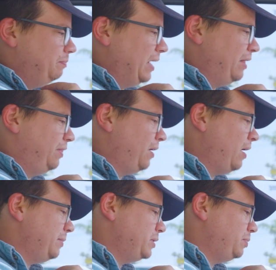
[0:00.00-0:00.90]
But I
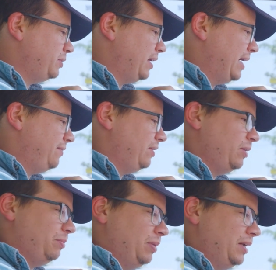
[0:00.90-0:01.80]
thought I was supposed to have
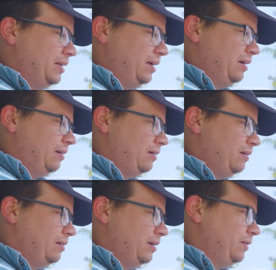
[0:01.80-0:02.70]
another button here.
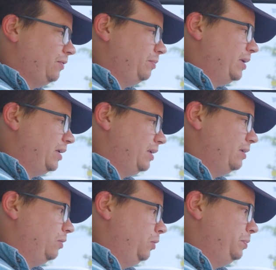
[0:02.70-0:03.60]
A different button.
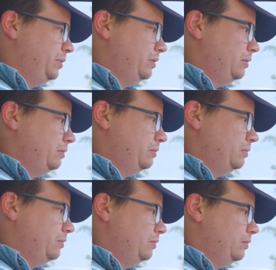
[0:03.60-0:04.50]
Oops.
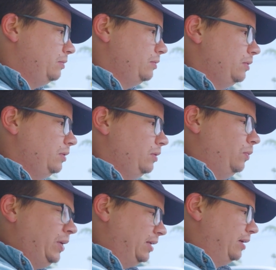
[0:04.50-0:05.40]

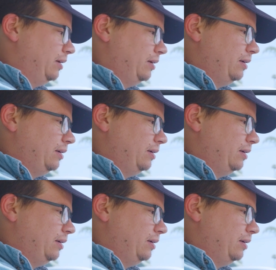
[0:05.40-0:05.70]
What the?